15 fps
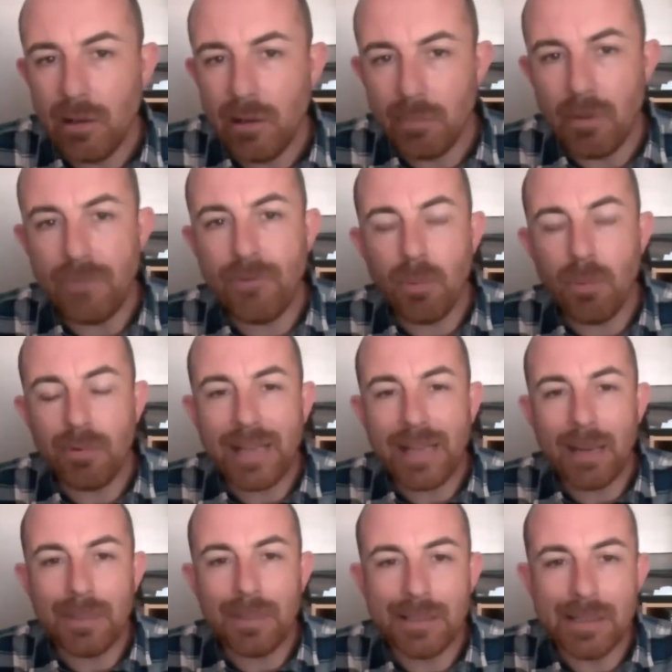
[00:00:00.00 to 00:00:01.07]
a form
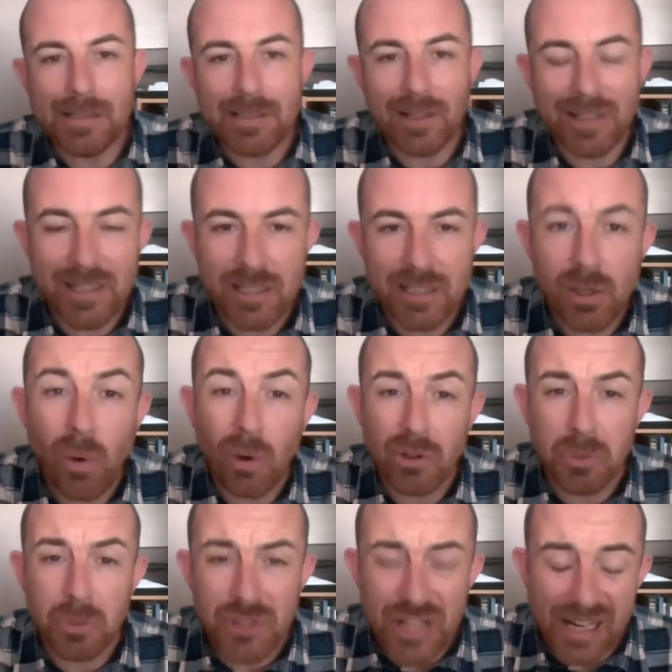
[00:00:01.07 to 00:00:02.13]
of gambling is, I guess, is
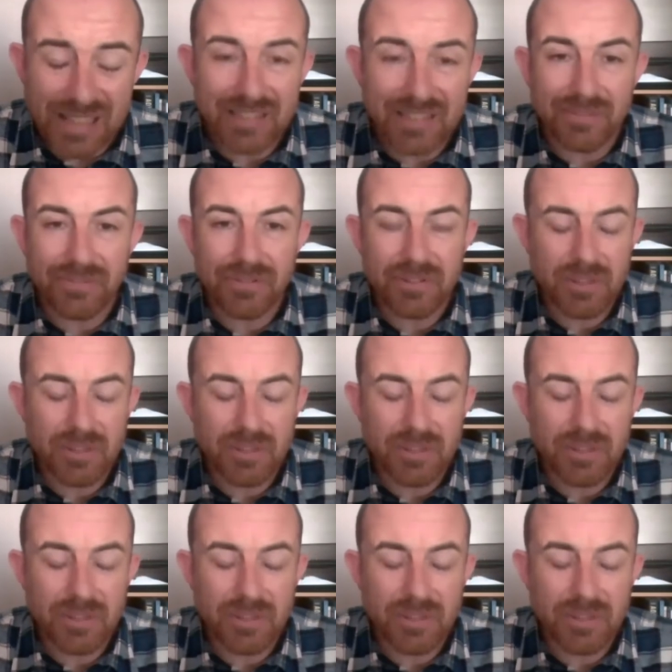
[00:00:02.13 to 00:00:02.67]
quite subjective.